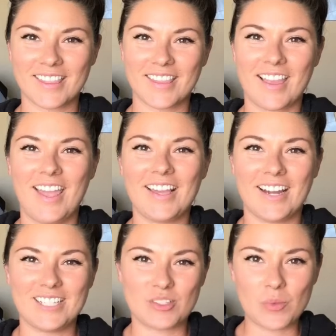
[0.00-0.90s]
Hey
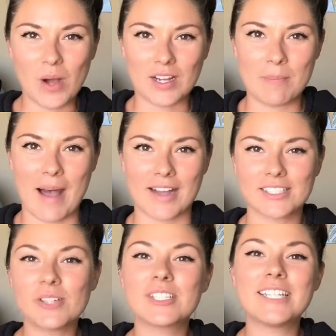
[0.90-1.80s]
guys, welcome back.
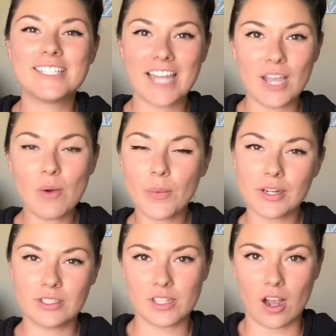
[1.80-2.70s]
So today what we're
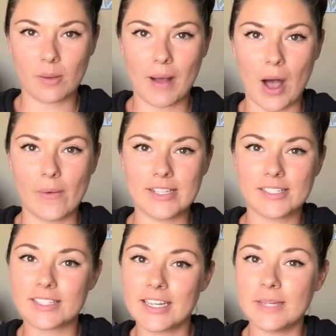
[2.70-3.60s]
going to talk about is
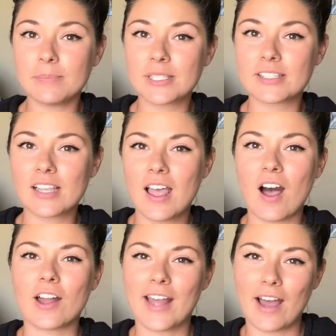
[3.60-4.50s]
tips
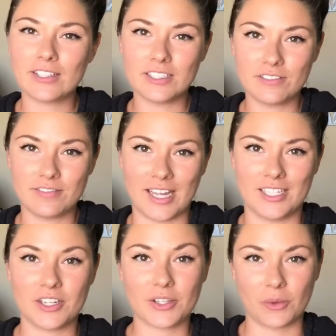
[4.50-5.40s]
on how to
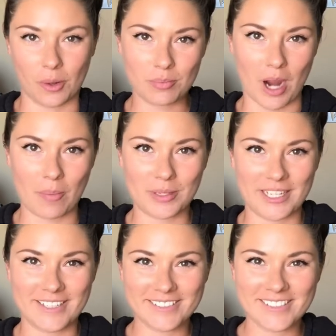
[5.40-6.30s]
defend your
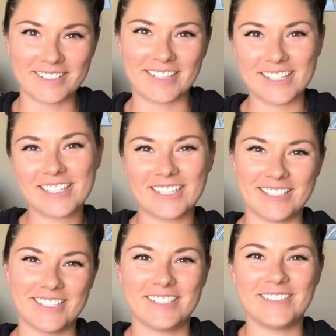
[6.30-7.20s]
property. So let's get
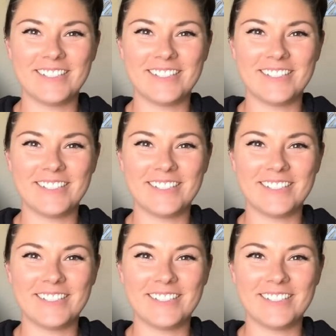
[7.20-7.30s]
into it.